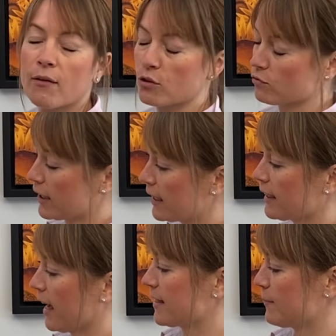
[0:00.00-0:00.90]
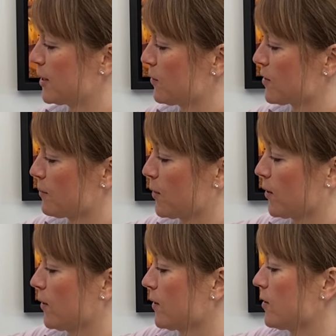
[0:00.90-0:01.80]
I would really like to be doing some
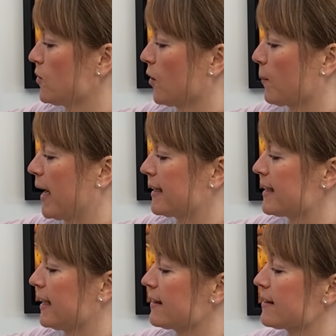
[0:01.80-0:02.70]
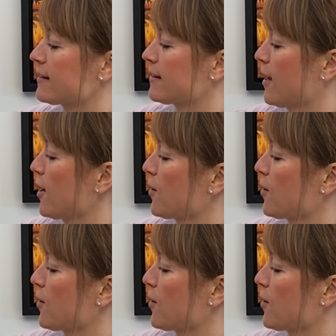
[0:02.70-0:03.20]
more dog paintings. So